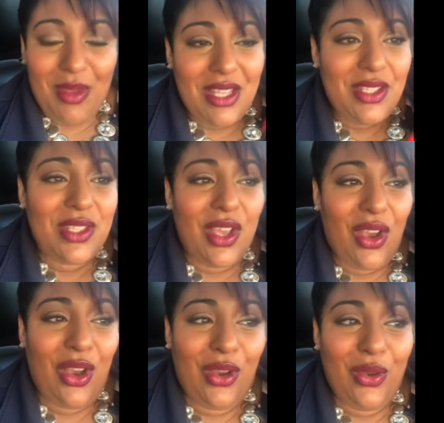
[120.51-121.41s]
And
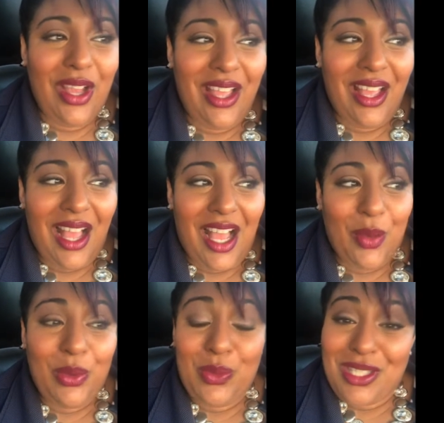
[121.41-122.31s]
so
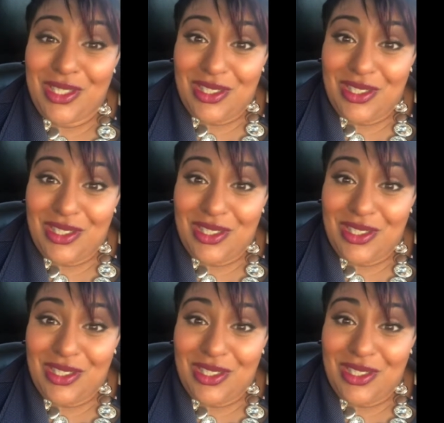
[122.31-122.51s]
when we